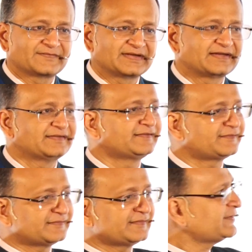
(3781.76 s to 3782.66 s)
And
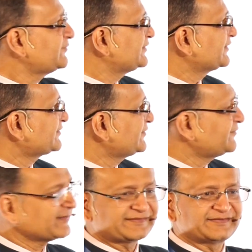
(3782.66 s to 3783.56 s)
internally we
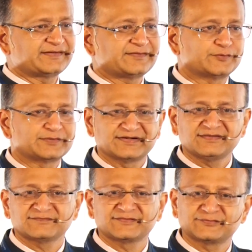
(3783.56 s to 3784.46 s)
justify saying,
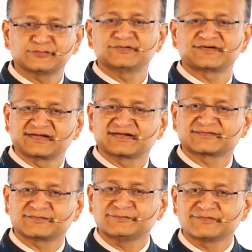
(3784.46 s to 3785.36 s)
okay, we sold
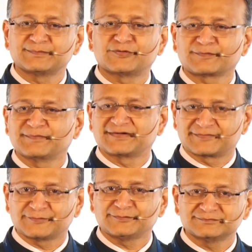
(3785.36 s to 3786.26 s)
Relaxo, we bought
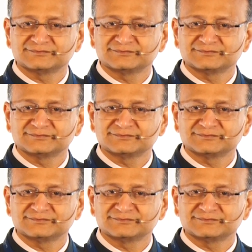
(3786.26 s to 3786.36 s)
Metro.